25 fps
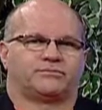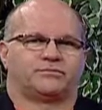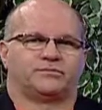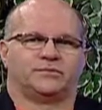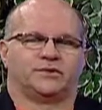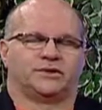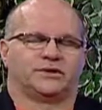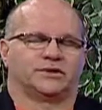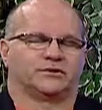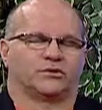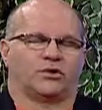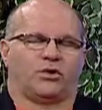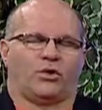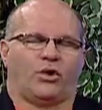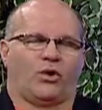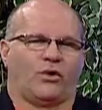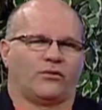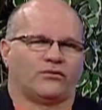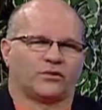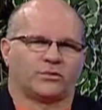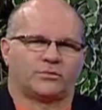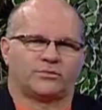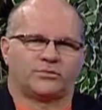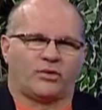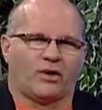this
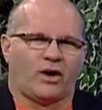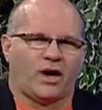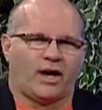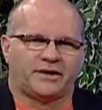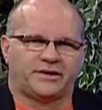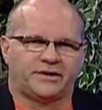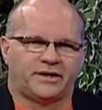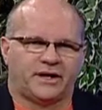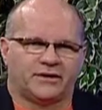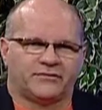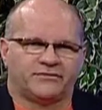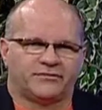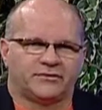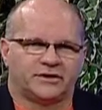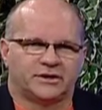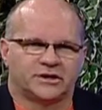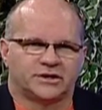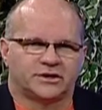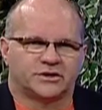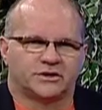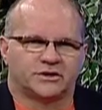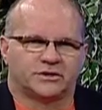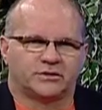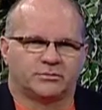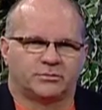overbroad
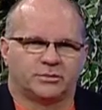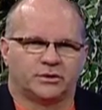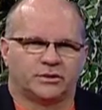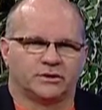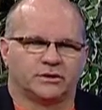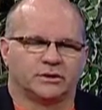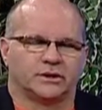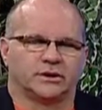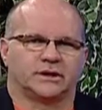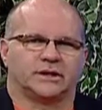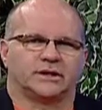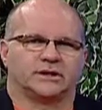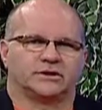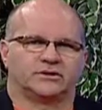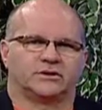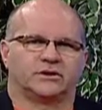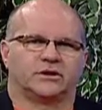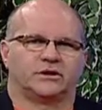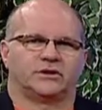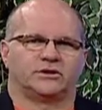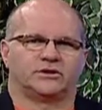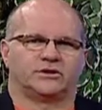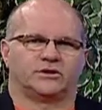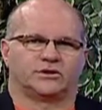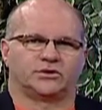definition of bullying is
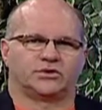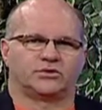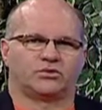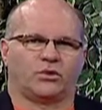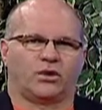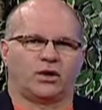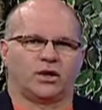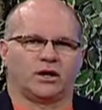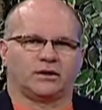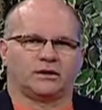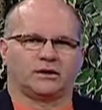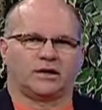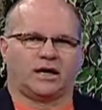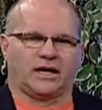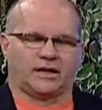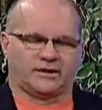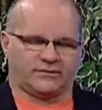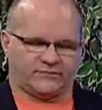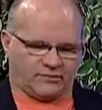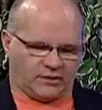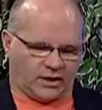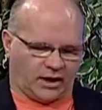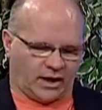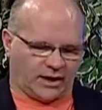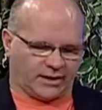going to destroy a lot
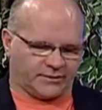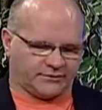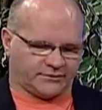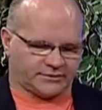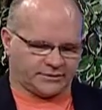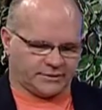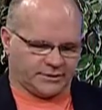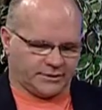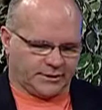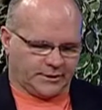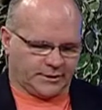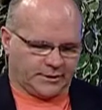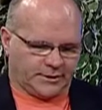of lives.